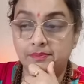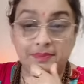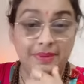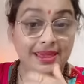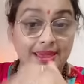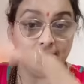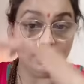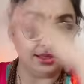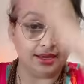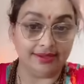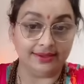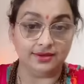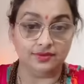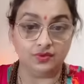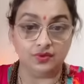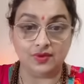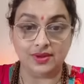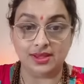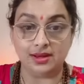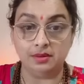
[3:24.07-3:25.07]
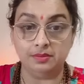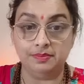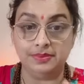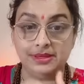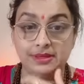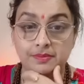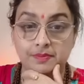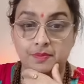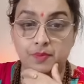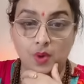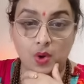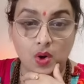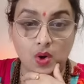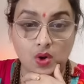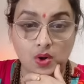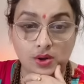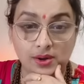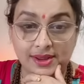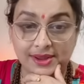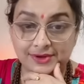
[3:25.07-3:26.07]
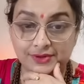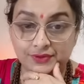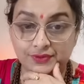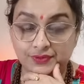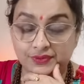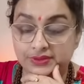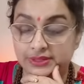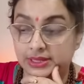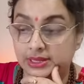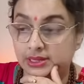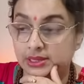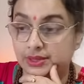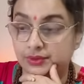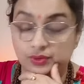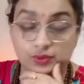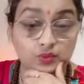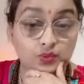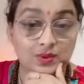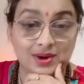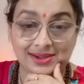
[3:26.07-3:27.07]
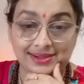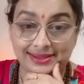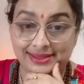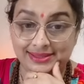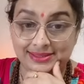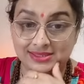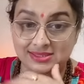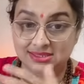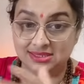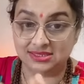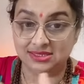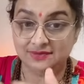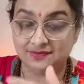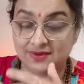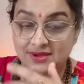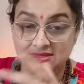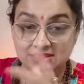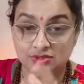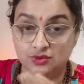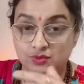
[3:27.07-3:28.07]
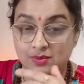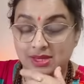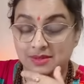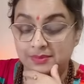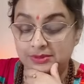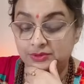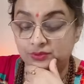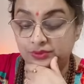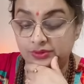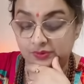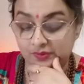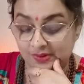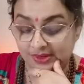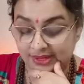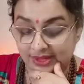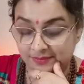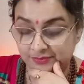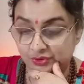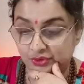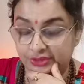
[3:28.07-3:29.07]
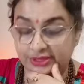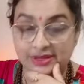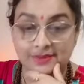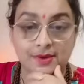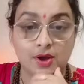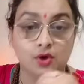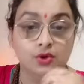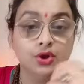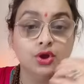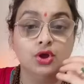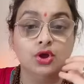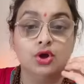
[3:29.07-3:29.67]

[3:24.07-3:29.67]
big like a real big ball kind of a thing i don't know what it signifies you might be knowing what i'm talking about